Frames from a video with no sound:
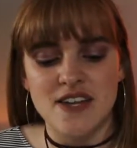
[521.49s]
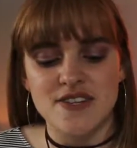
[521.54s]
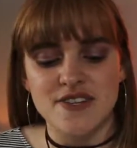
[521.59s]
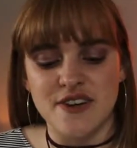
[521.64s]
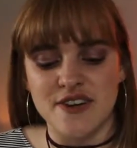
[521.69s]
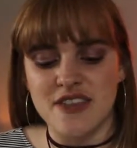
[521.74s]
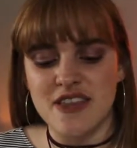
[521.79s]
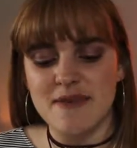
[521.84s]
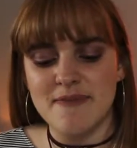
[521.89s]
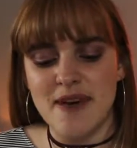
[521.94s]

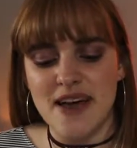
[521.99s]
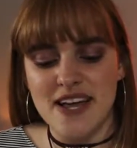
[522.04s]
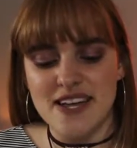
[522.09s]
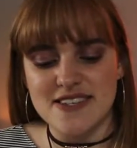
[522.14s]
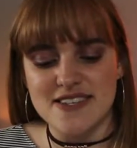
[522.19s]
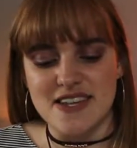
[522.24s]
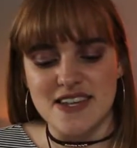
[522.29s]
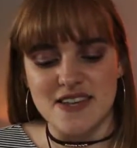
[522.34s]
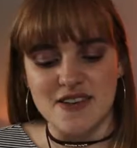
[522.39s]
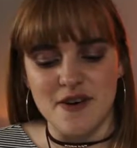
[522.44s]
Darling
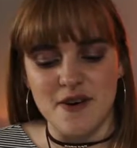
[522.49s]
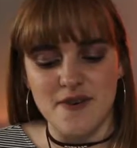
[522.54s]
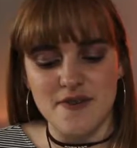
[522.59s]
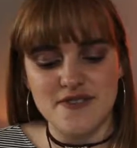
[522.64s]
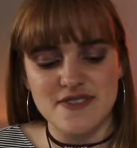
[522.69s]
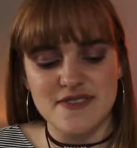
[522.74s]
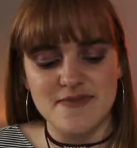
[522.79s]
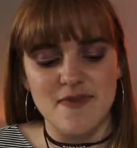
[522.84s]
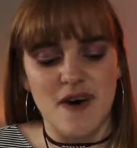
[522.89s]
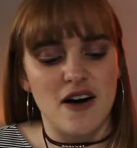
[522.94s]
magazine
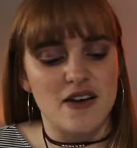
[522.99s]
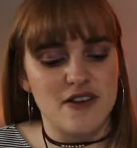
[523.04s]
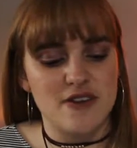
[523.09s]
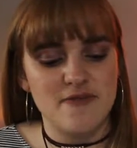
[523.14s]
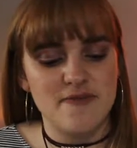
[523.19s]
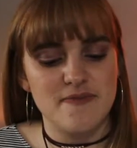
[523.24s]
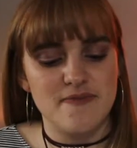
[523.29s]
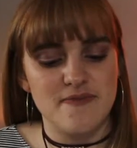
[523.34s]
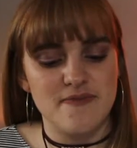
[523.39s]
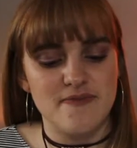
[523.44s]
holds the
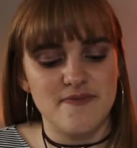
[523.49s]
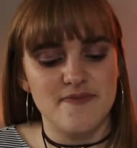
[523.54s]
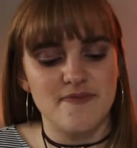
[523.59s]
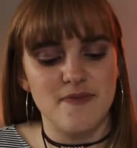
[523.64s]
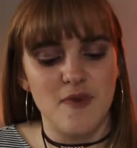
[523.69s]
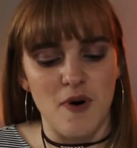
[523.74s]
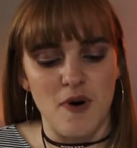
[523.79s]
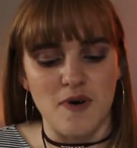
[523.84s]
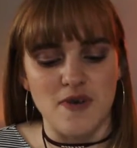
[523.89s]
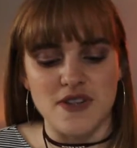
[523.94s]
modern
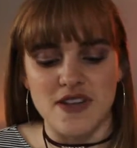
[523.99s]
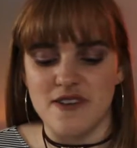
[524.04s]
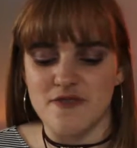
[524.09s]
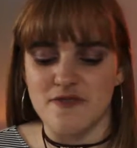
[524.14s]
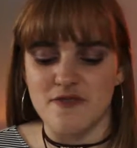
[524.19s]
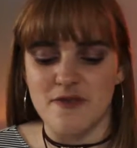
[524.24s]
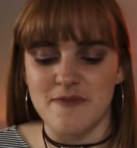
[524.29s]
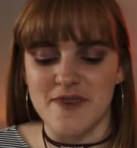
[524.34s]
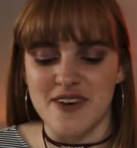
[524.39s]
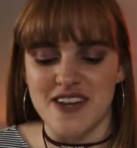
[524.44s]
mold
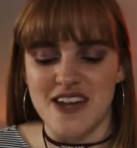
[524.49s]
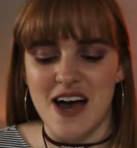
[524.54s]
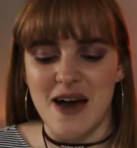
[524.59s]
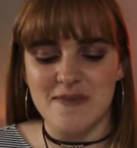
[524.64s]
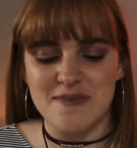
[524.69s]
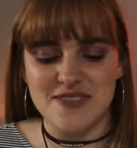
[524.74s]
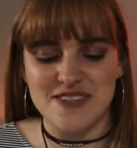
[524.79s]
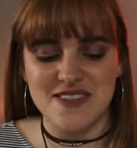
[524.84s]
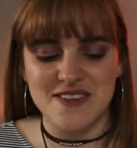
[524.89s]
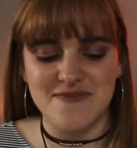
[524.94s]
of woman
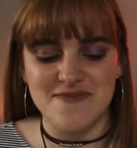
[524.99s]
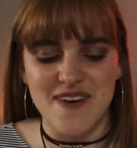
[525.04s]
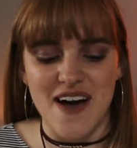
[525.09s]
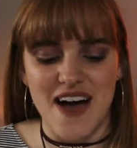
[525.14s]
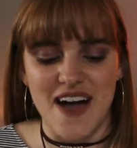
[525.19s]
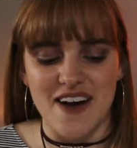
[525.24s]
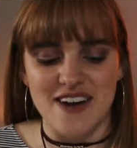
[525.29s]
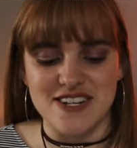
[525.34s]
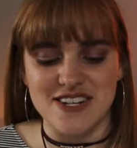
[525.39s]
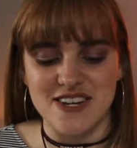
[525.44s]
up to the
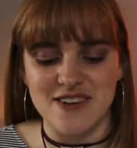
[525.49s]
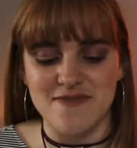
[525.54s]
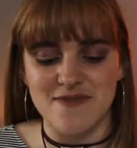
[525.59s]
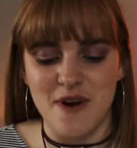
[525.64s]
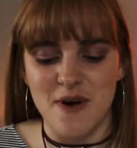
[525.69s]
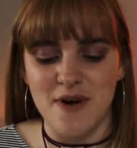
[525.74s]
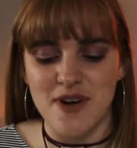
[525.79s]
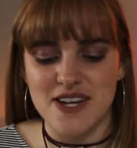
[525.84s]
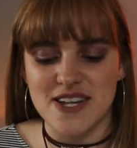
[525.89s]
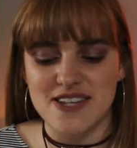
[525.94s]
fire to
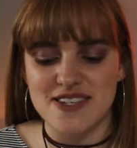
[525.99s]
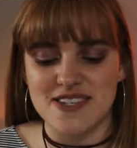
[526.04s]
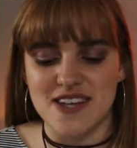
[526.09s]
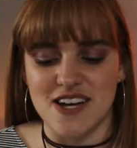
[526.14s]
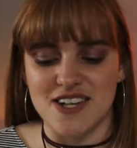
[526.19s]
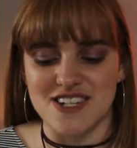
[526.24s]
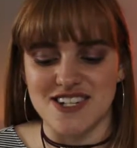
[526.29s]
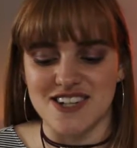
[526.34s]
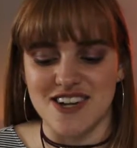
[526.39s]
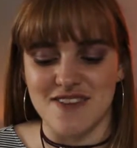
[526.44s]
evoke a
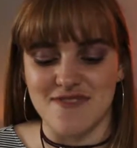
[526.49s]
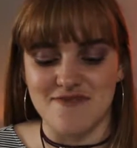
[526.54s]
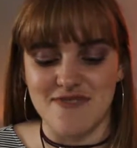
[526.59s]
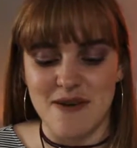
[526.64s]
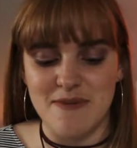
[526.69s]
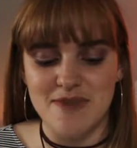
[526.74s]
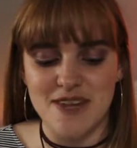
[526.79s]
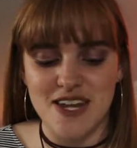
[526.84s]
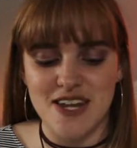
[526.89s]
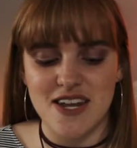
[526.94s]
discussion on
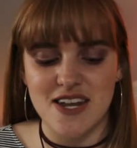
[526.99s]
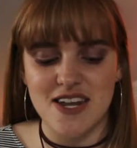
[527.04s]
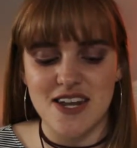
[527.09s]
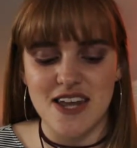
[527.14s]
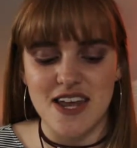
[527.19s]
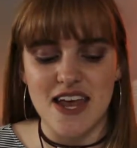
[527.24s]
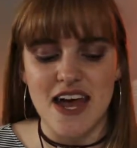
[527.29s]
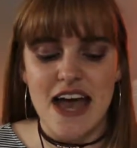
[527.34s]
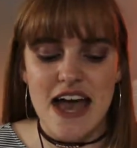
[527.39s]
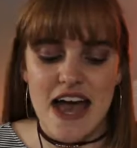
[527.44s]

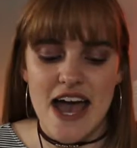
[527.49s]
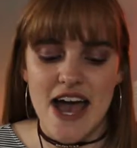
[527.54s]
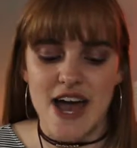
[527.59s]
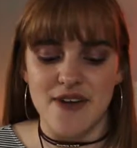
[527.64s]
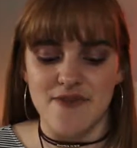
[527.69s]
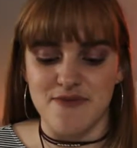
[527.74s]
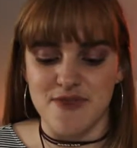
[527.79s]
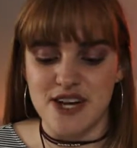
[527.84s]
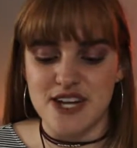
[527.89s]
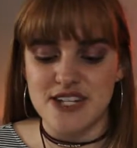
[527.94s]
femininity
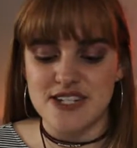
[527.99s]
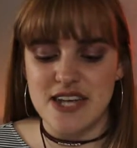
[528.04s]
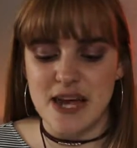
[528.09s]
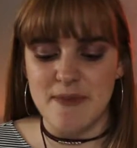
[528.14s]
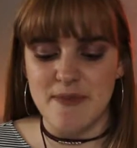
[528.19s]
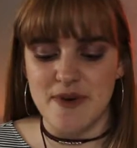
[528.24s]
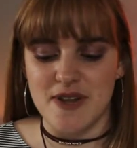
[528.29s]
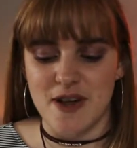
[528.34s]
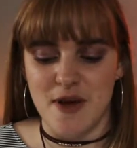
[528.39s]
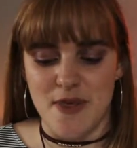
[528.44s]
and
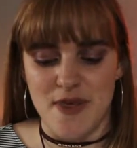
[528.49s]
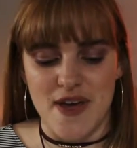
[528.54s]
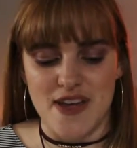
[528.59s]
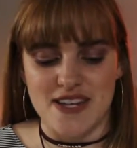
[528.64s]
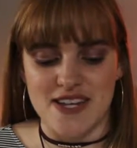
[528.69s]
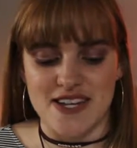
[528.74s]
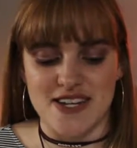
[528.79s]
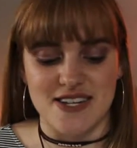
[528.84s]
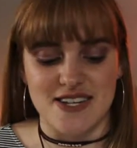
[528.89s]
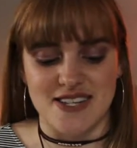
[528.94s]
reshape an
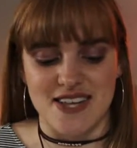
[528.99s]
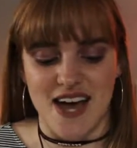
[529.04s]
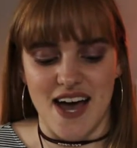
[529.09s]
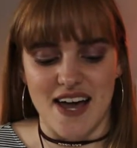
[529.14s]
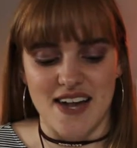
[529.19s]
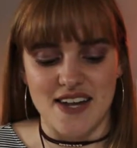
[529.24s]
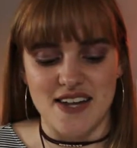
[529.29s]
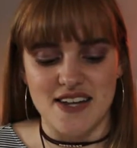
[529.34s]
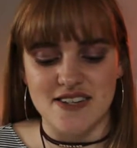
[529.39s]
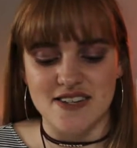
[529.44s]
authentic
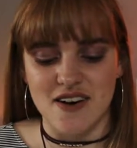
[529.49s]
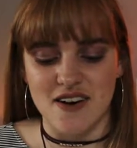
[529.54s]
design.